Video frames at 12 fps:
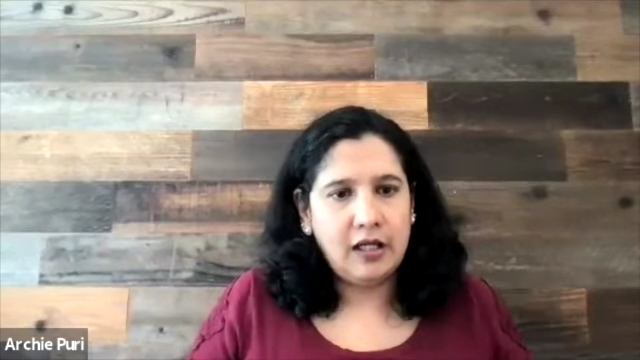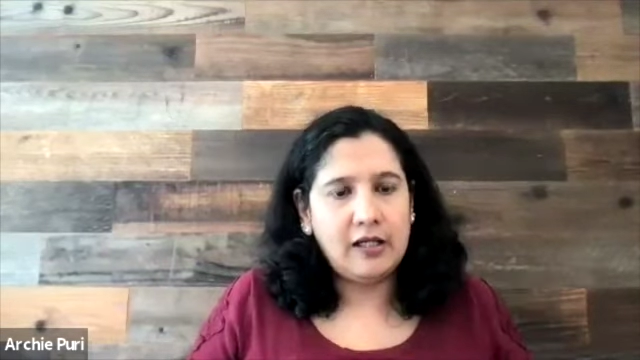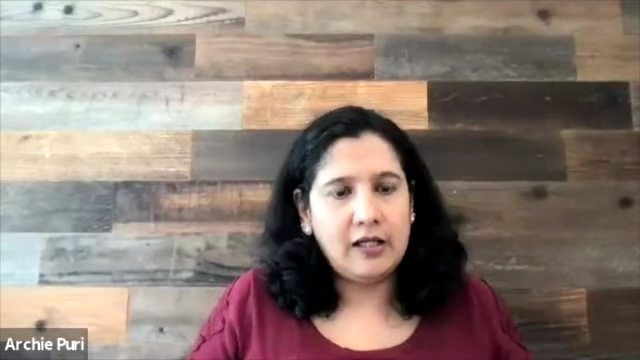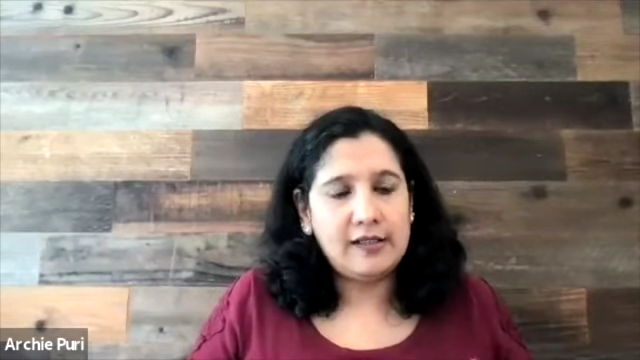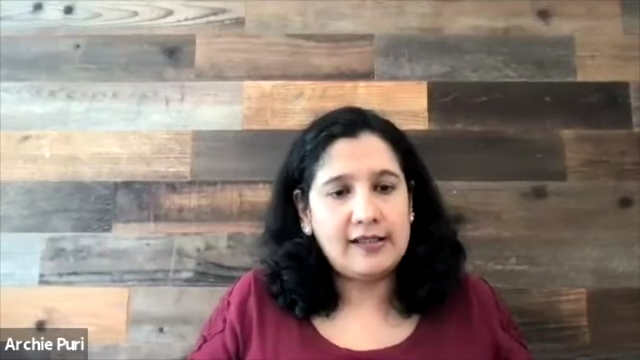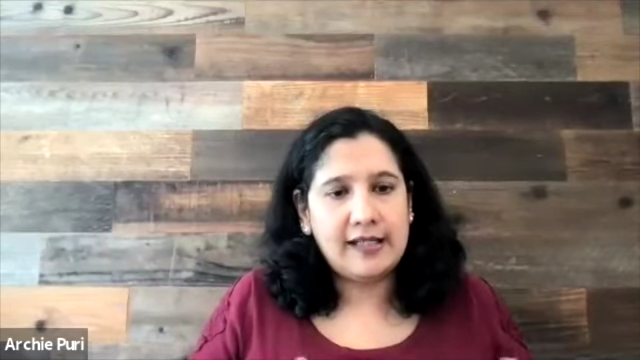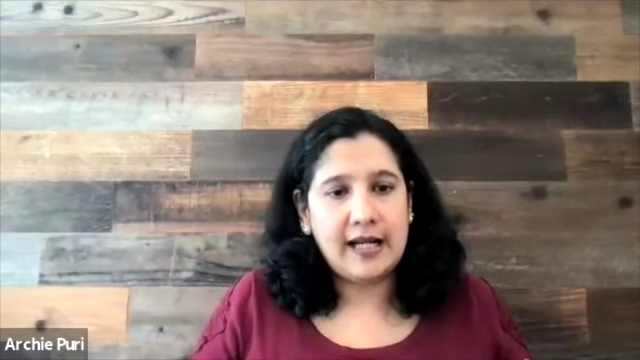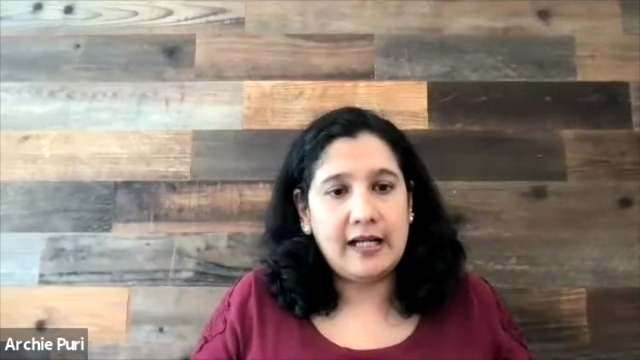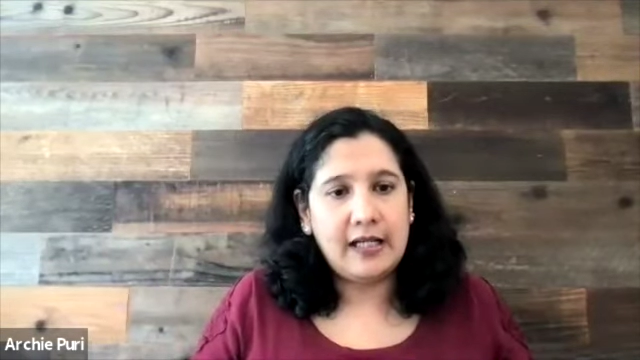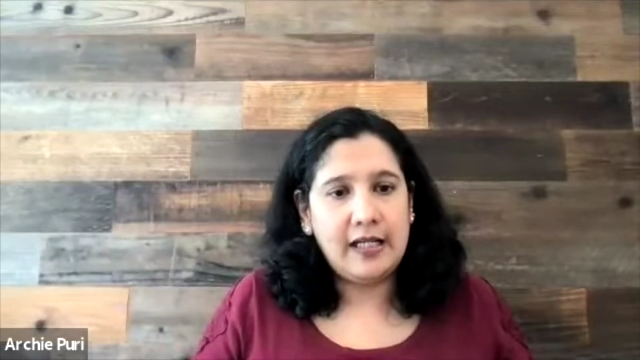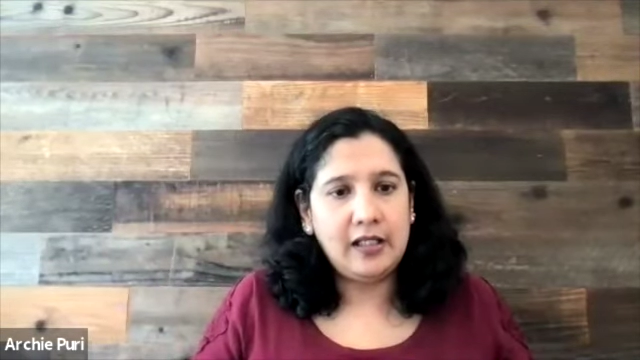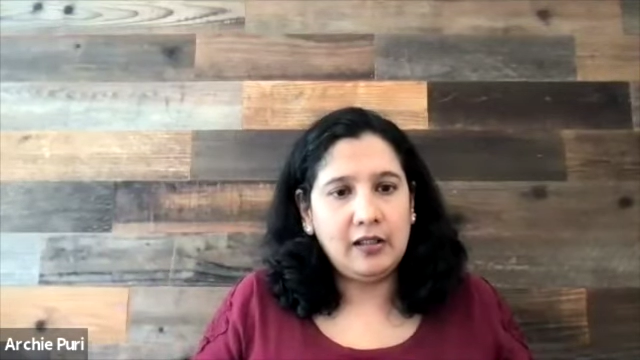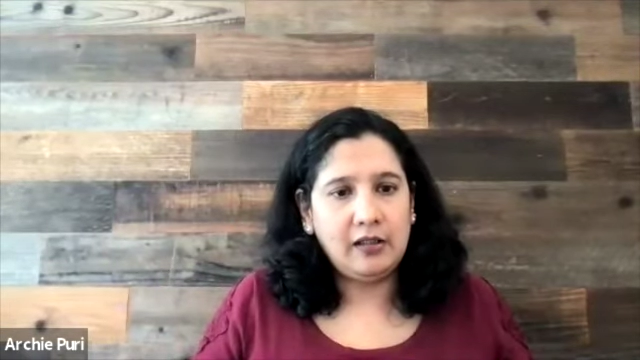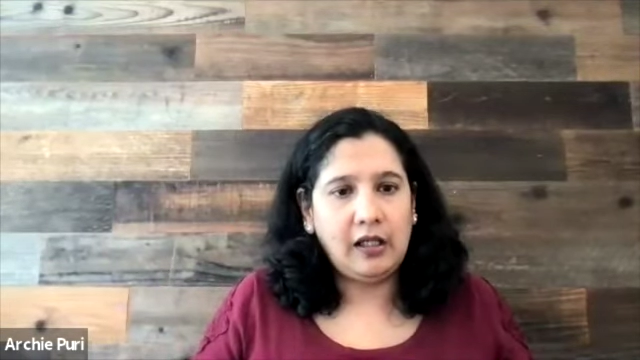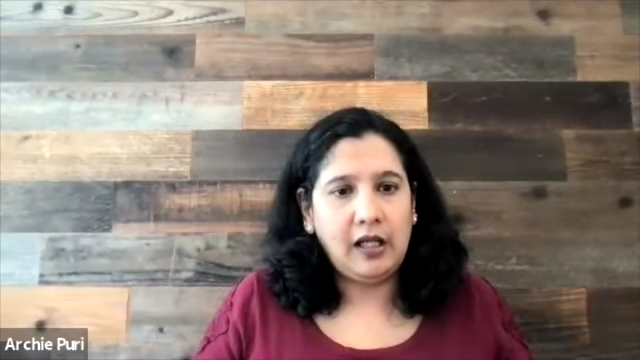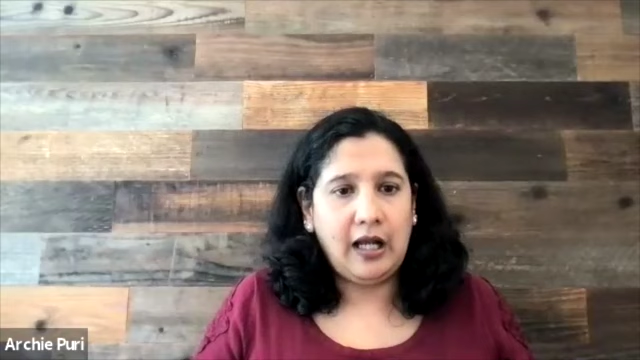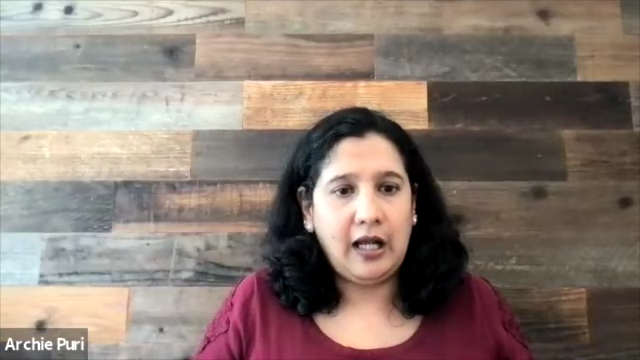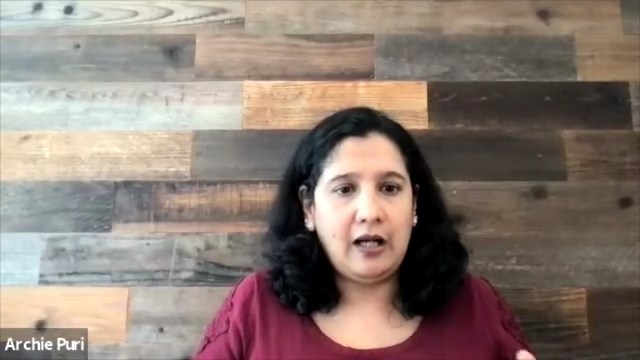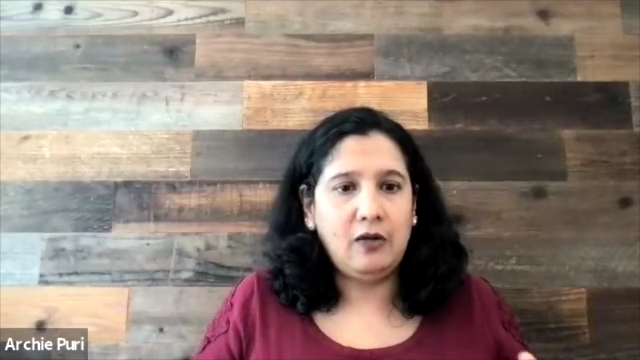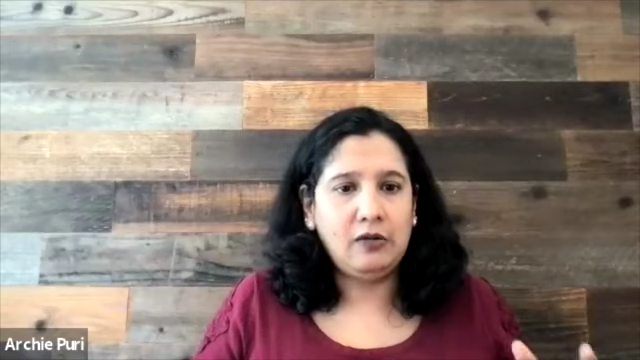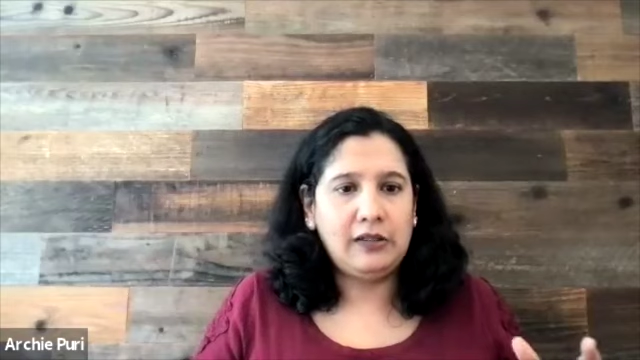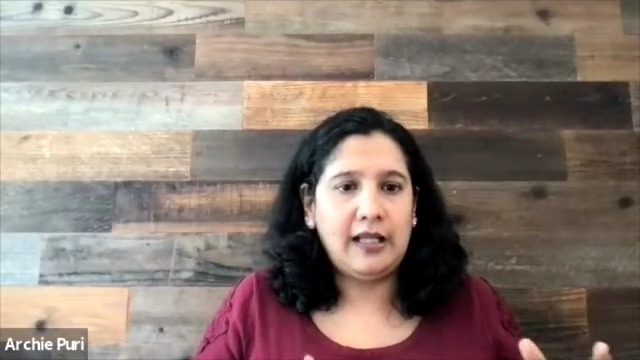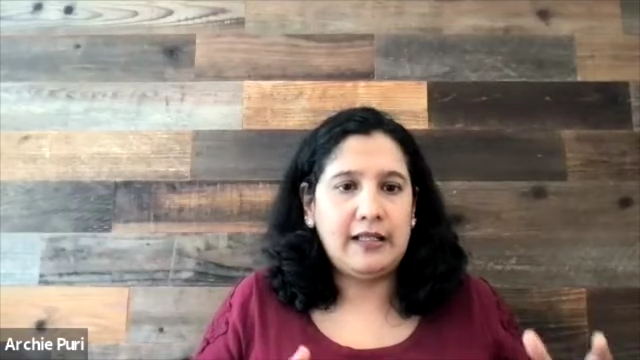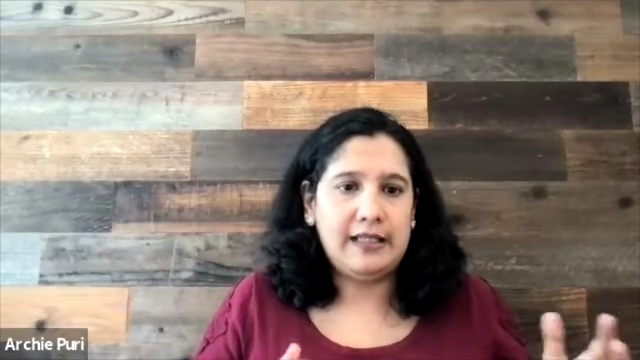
understanding how that